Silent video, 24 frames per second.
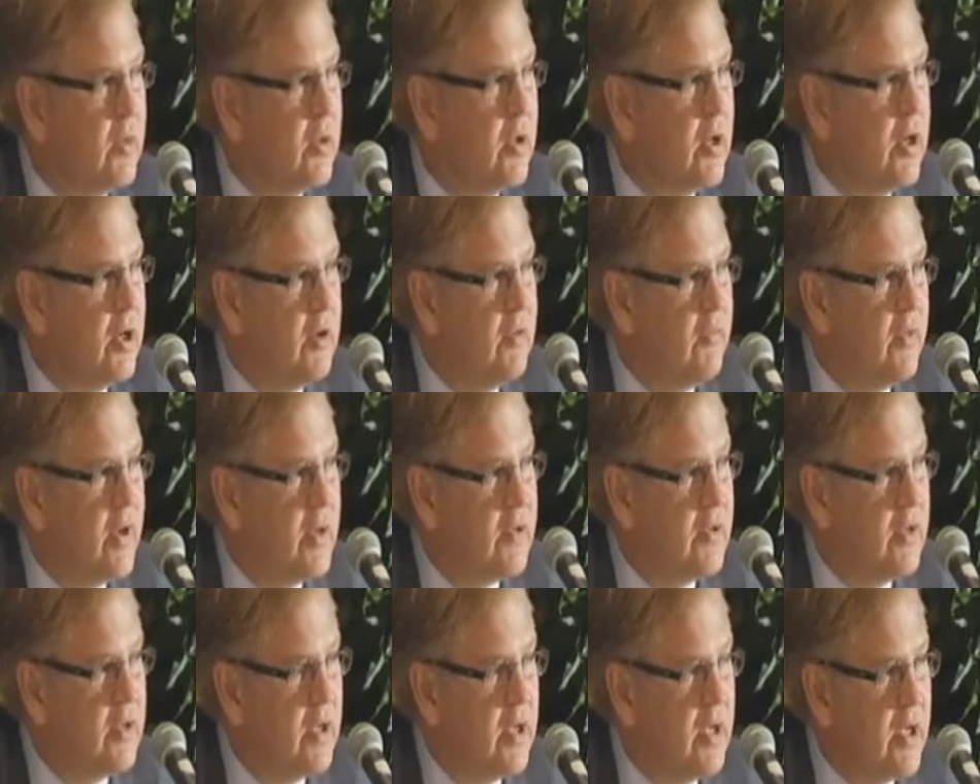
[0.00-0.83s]
what they're
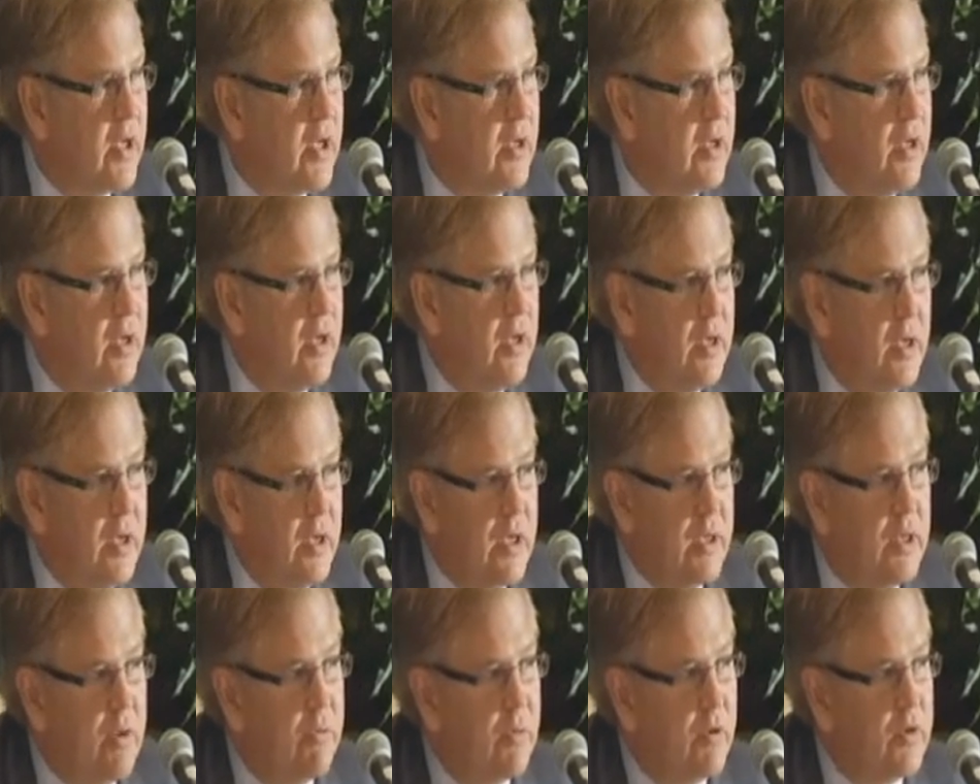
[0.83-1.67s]
investing in.
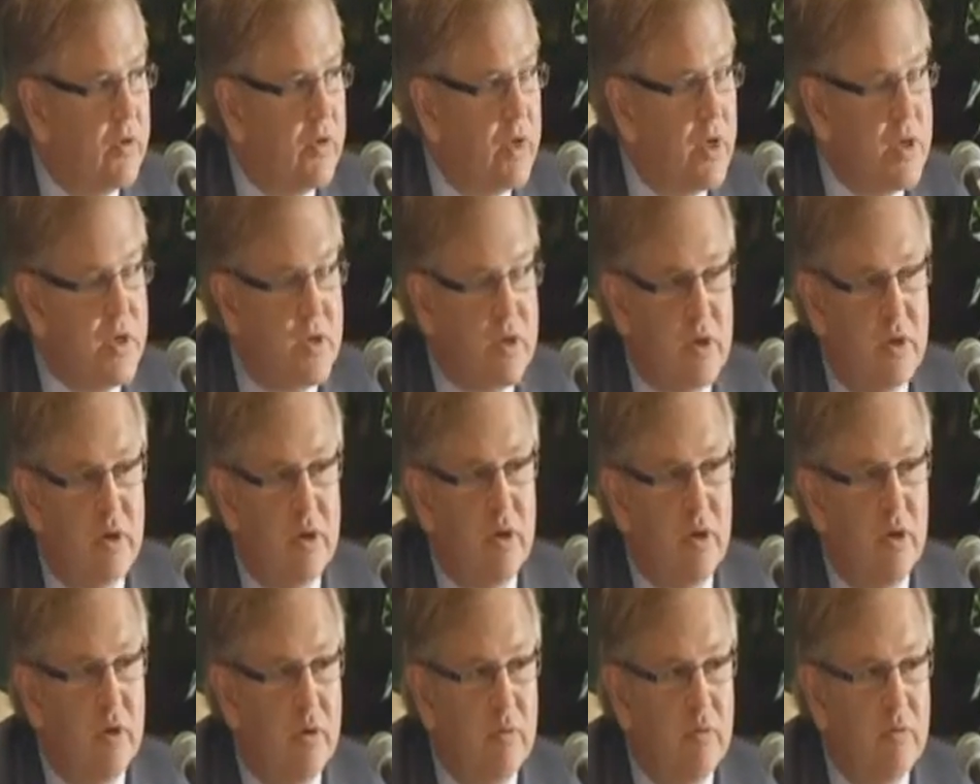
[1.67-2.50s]
In the worst case, they
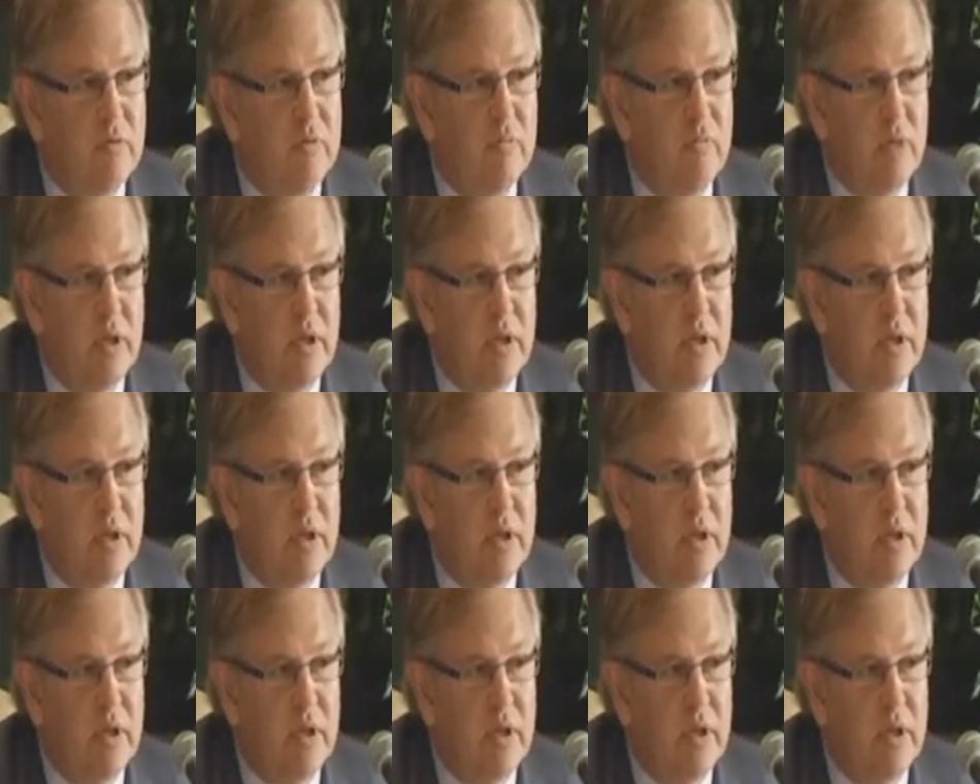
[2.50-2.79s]
don't,